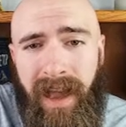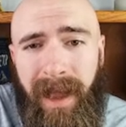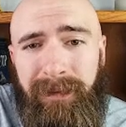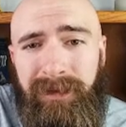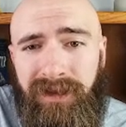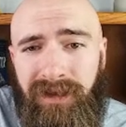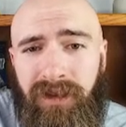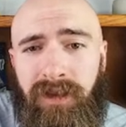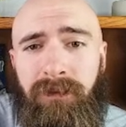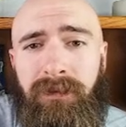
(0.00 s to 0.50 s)

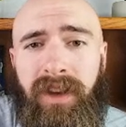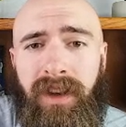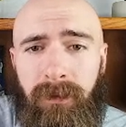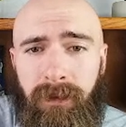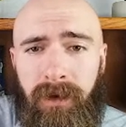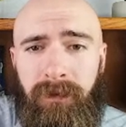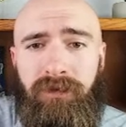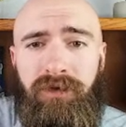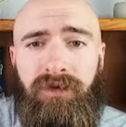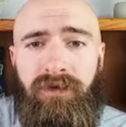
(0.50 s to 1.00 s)
absolute
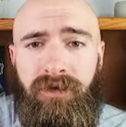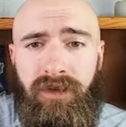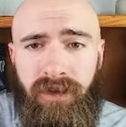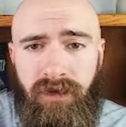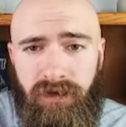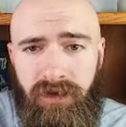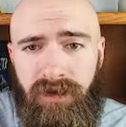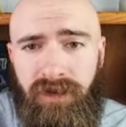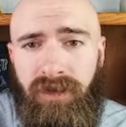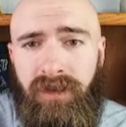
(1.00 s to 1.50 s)
minimum,
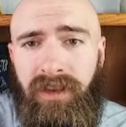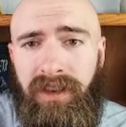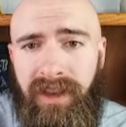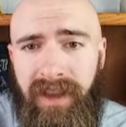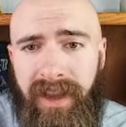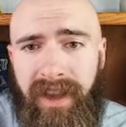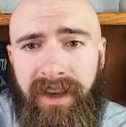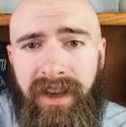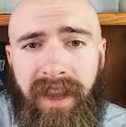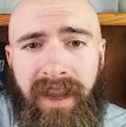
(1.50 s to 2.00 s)
you should
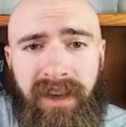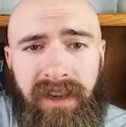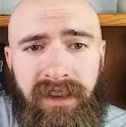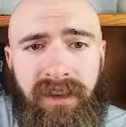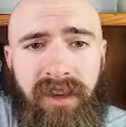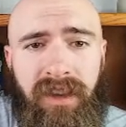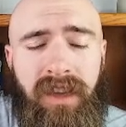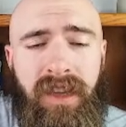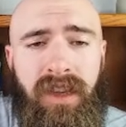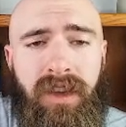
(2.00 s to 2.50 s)
let
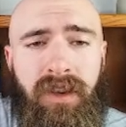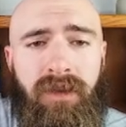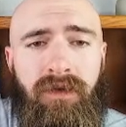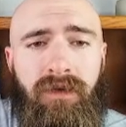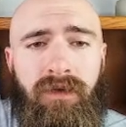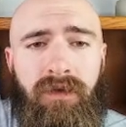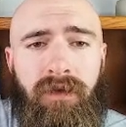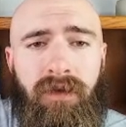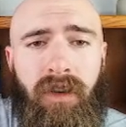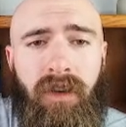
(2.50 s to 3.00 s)
anything
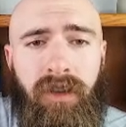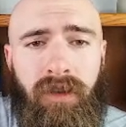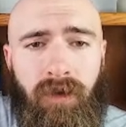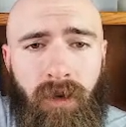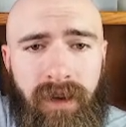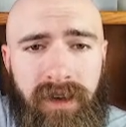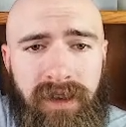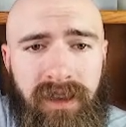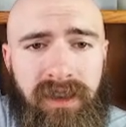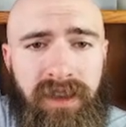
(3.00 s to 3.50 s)
you are
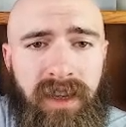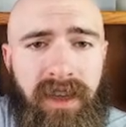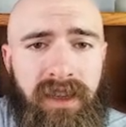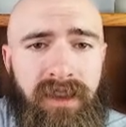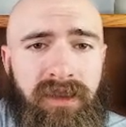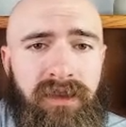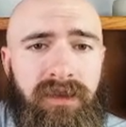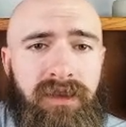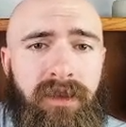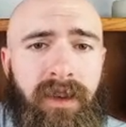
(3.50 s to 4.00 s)
going to
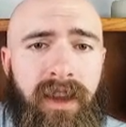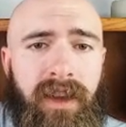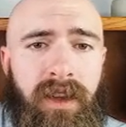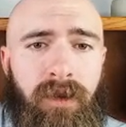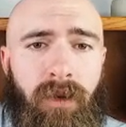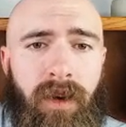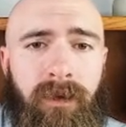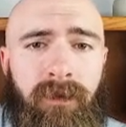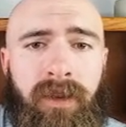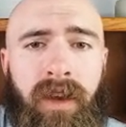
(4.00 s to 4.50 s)
teach to
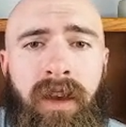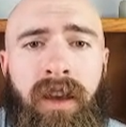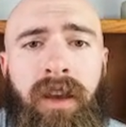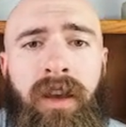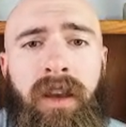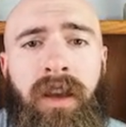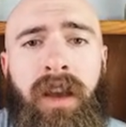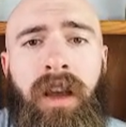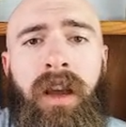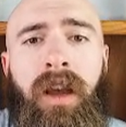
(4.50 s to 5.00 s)
anyone
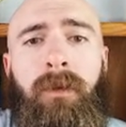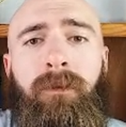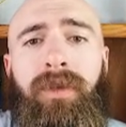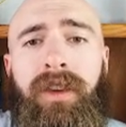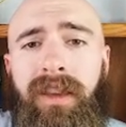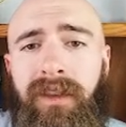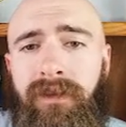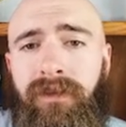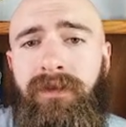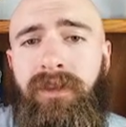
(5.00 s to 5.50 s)

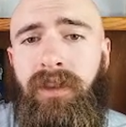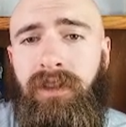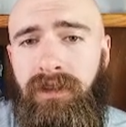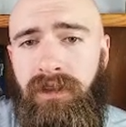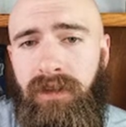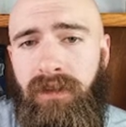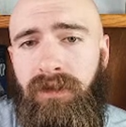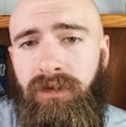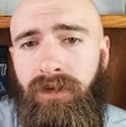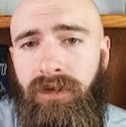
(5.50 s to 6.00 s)
be
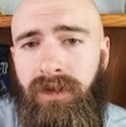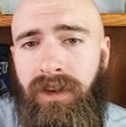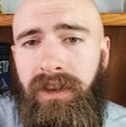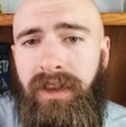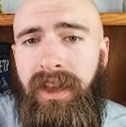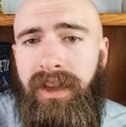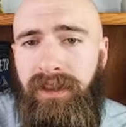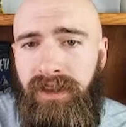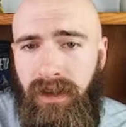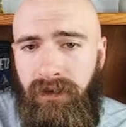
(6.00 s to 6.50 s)
filtered through the
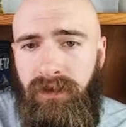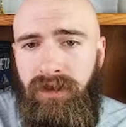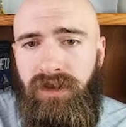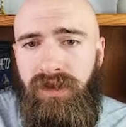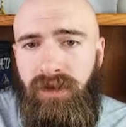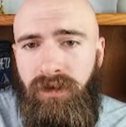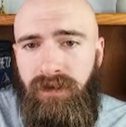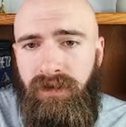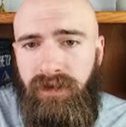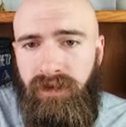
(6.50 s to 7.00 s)
lens of a
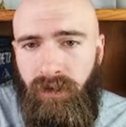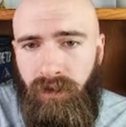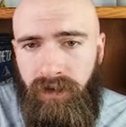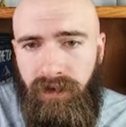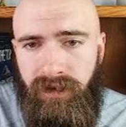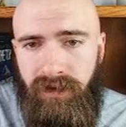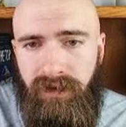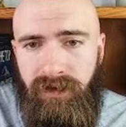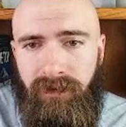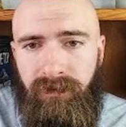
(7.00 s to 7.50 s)
Jewish
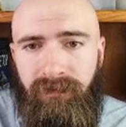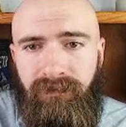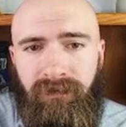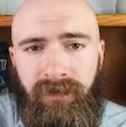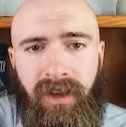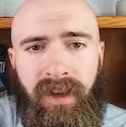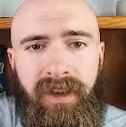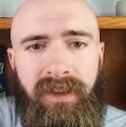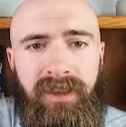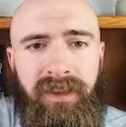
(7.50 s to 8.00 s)
source.
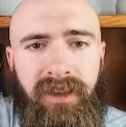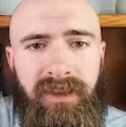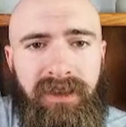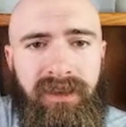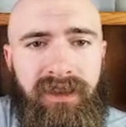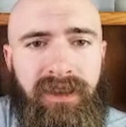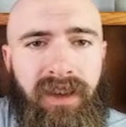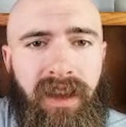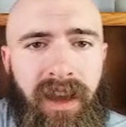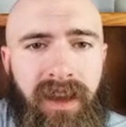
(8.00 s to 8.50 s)
It
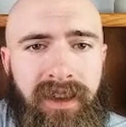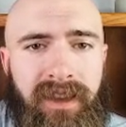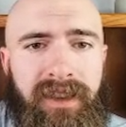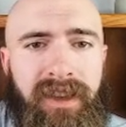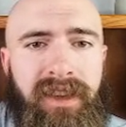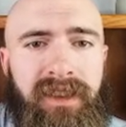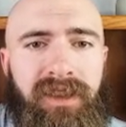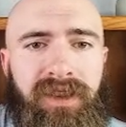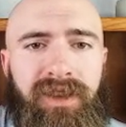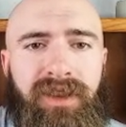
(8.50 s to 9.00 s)
does not
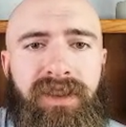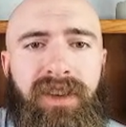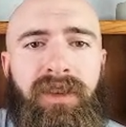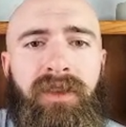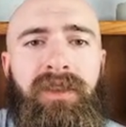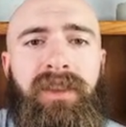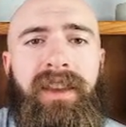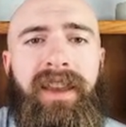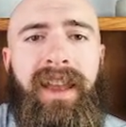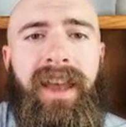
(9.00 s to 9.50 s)

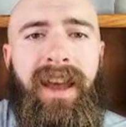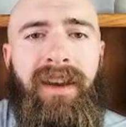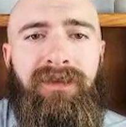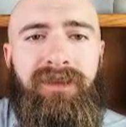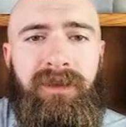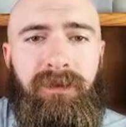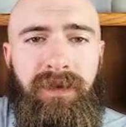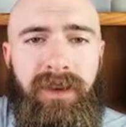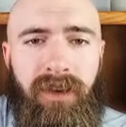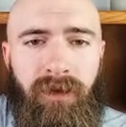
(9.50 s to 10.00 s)
necessarily
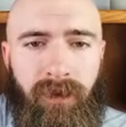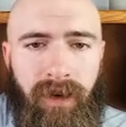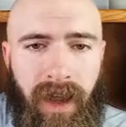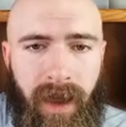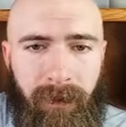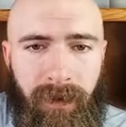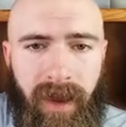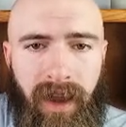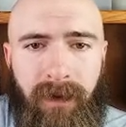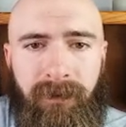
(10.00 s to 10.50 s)
have to be a
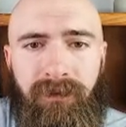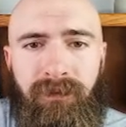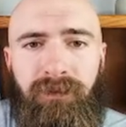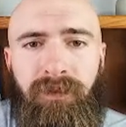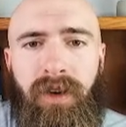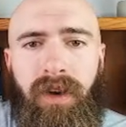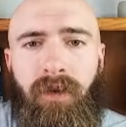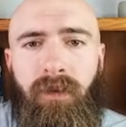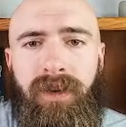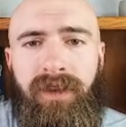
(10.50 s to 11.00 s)
rabbi,
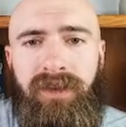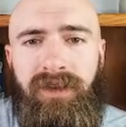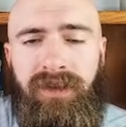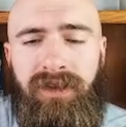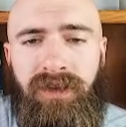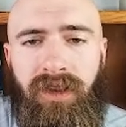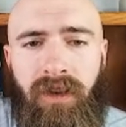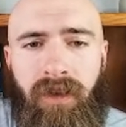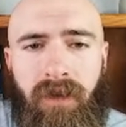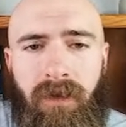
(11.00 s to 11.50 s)
but with
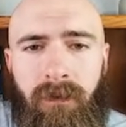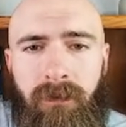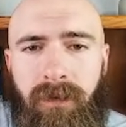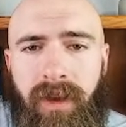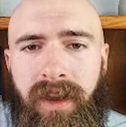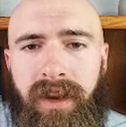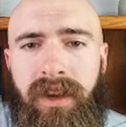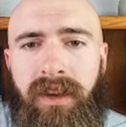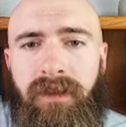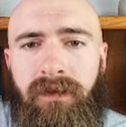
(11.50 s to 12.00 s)
so
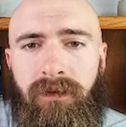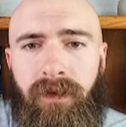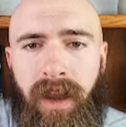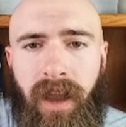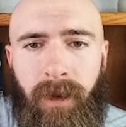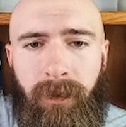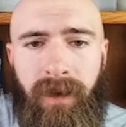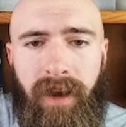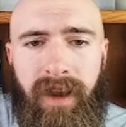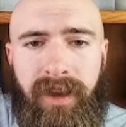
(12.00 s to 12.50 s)
many
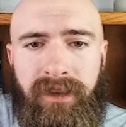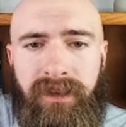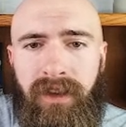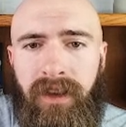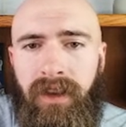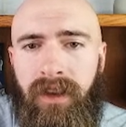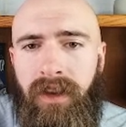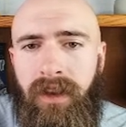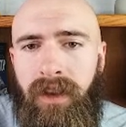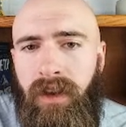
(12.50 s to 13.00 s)
rabbis
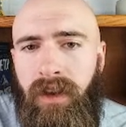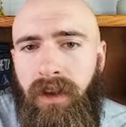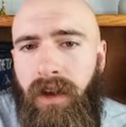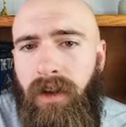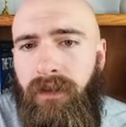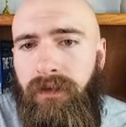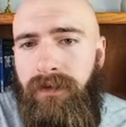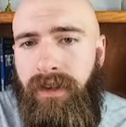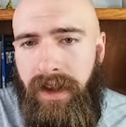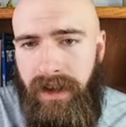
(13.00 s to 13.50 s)

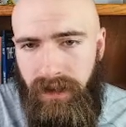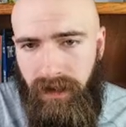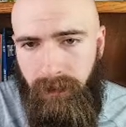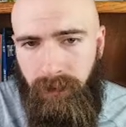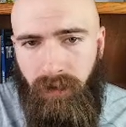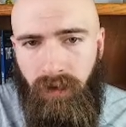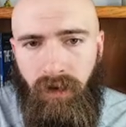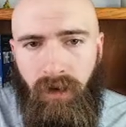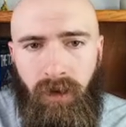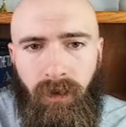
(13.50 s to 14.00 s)

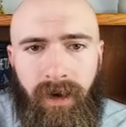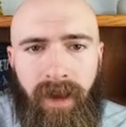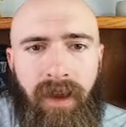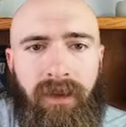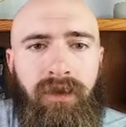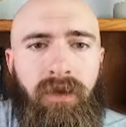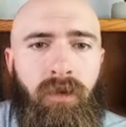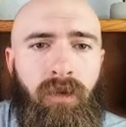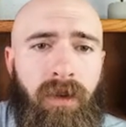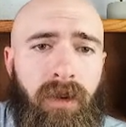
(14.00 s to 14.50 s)
available
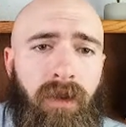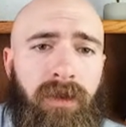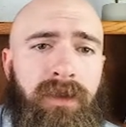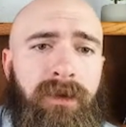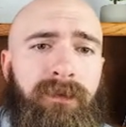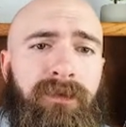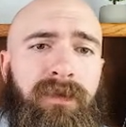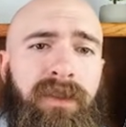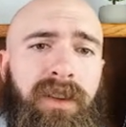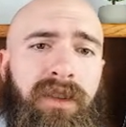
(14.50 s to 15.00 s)
around the
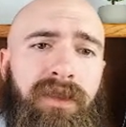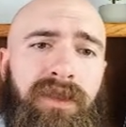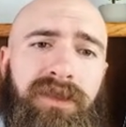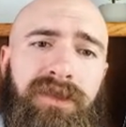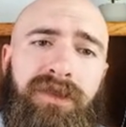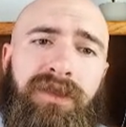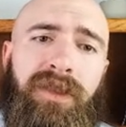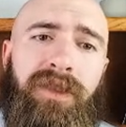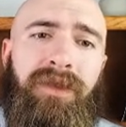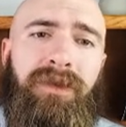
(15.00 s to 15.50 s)
world, there
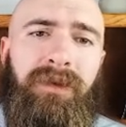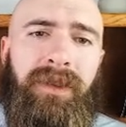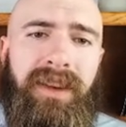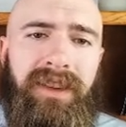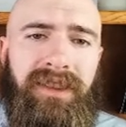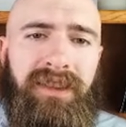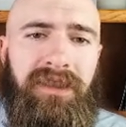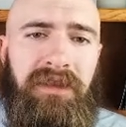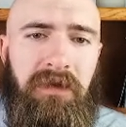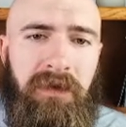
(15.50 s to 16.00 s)
is no
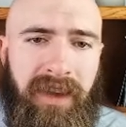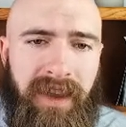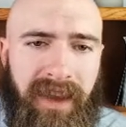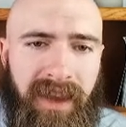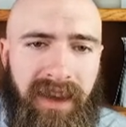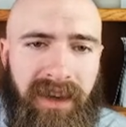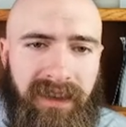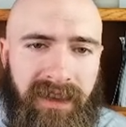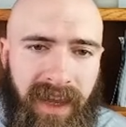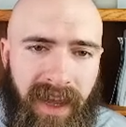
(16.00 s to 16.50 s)
reason you
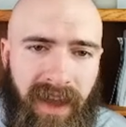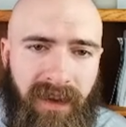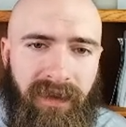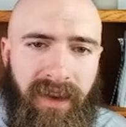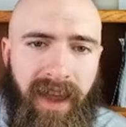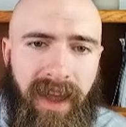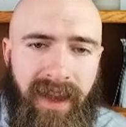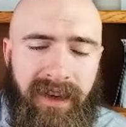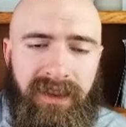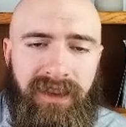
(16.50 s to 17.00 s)
can't have
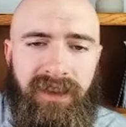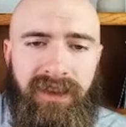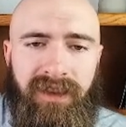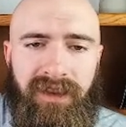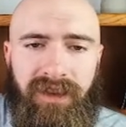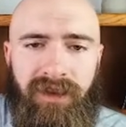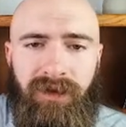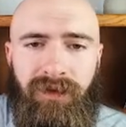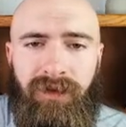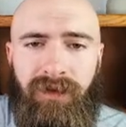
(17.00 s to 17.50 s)
access
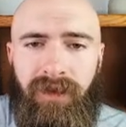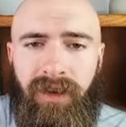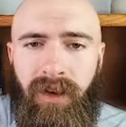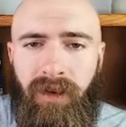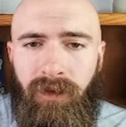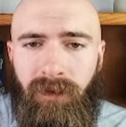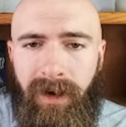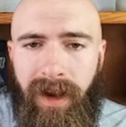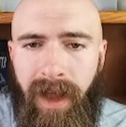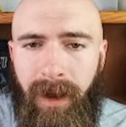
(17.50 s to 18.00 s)
to
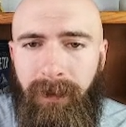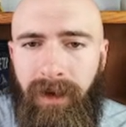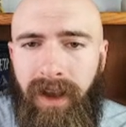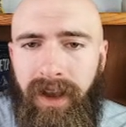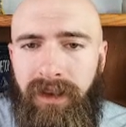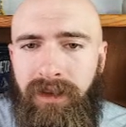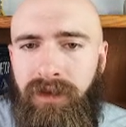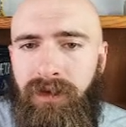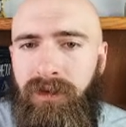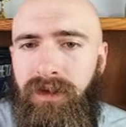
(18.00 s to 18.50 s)
a
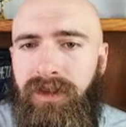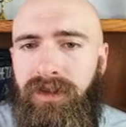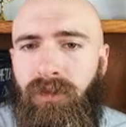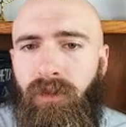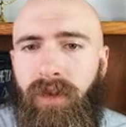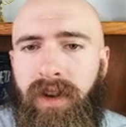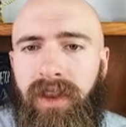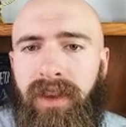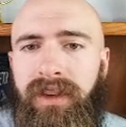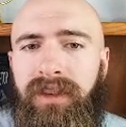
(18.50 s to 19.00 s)
rabbi who is
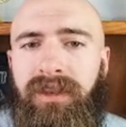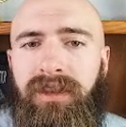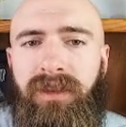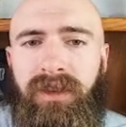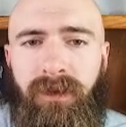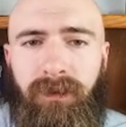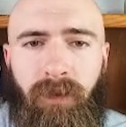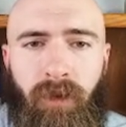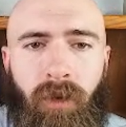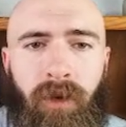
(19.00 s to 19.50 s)
willing to
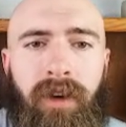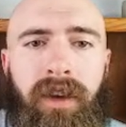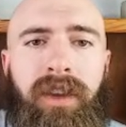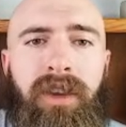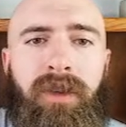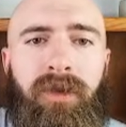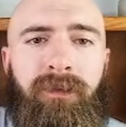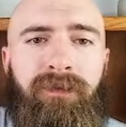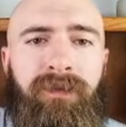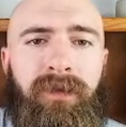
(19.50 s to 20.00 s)
support
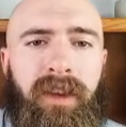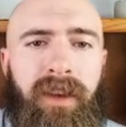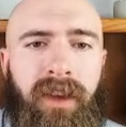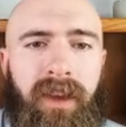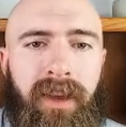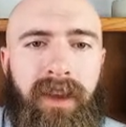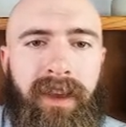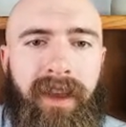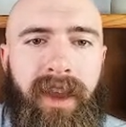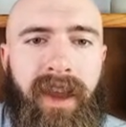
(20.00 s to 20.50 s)
you
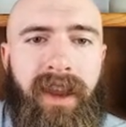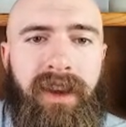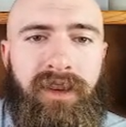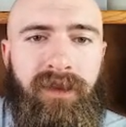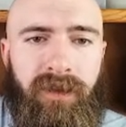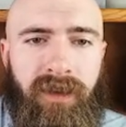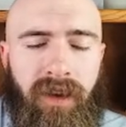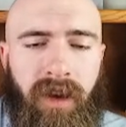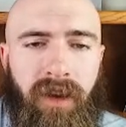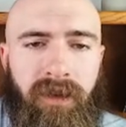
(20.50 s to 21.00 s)

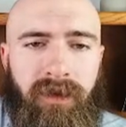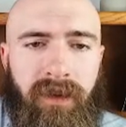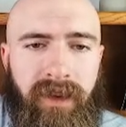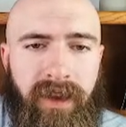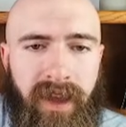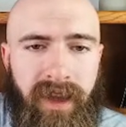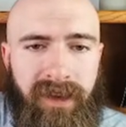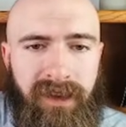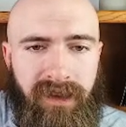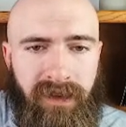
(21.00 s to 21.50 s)
and your
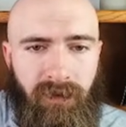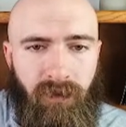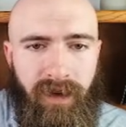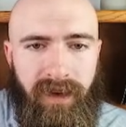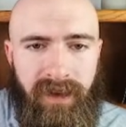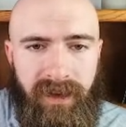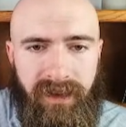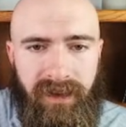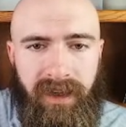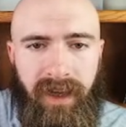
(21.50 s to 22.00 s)
congregation
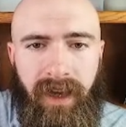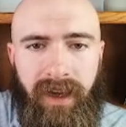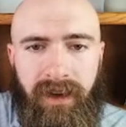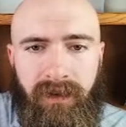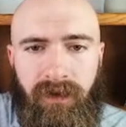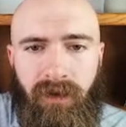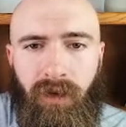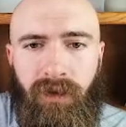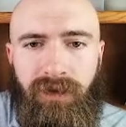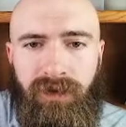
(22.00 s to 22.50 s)
with this kind
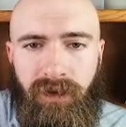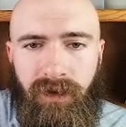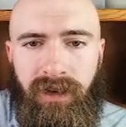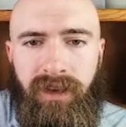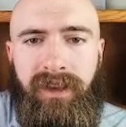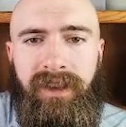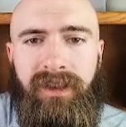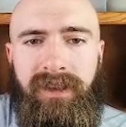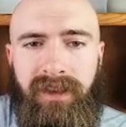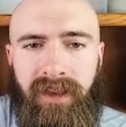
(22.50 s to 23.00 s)
of
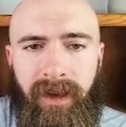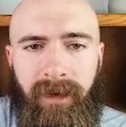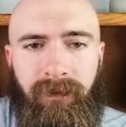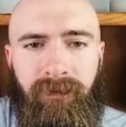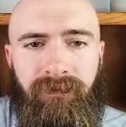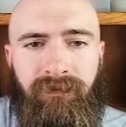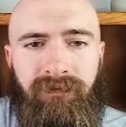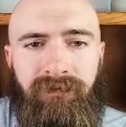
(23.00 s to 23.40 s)
cultural insight.